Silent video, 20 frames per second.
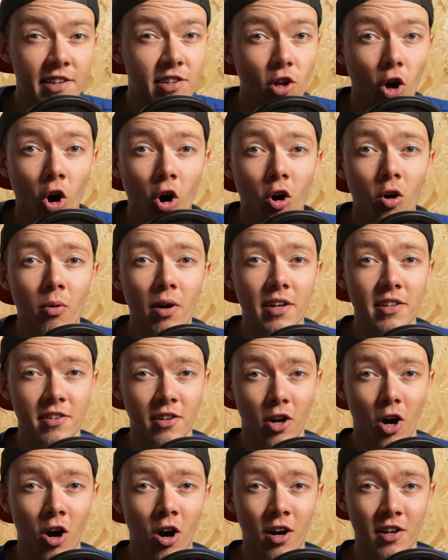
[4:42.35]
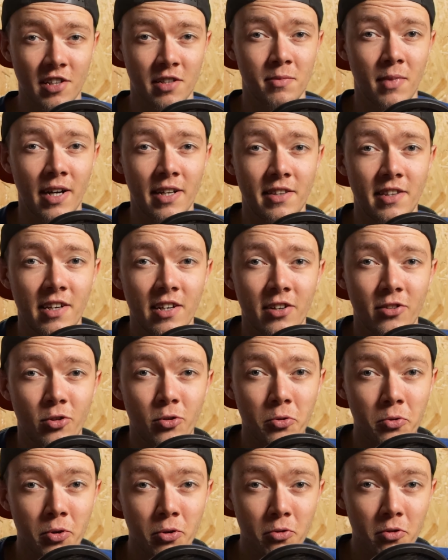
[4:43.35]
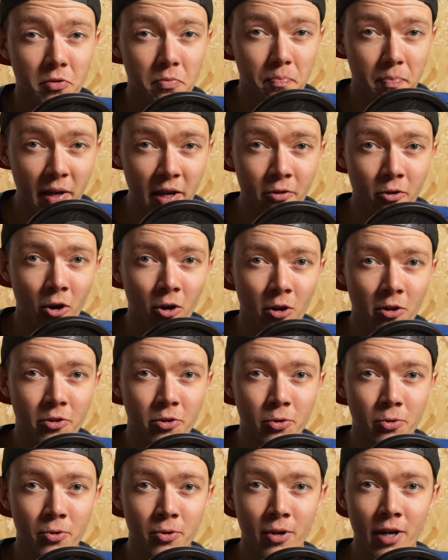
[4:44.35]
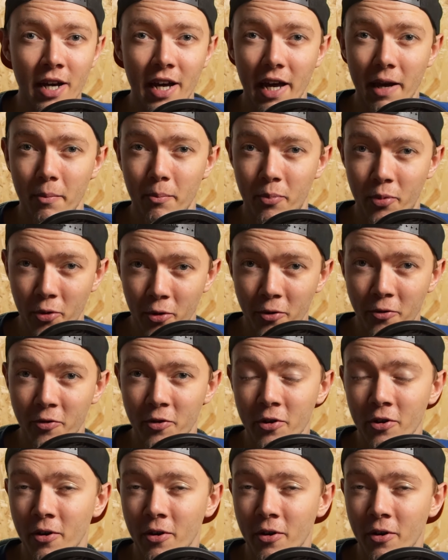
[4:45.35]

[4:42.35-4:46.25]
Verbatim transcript: It's always an awesome idea to use b-roll to improve